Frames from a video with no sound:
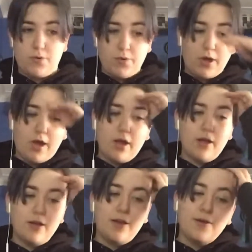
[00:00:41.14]

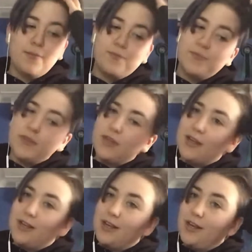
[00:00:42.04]

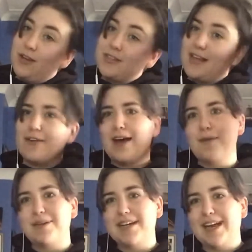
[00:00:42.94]
lockdown
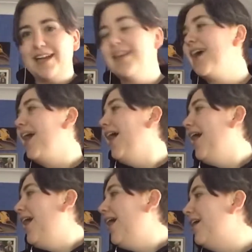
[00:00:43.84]
happened again.
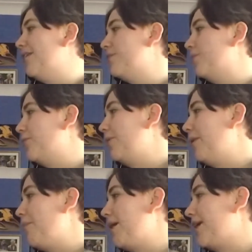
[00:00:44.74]
We went back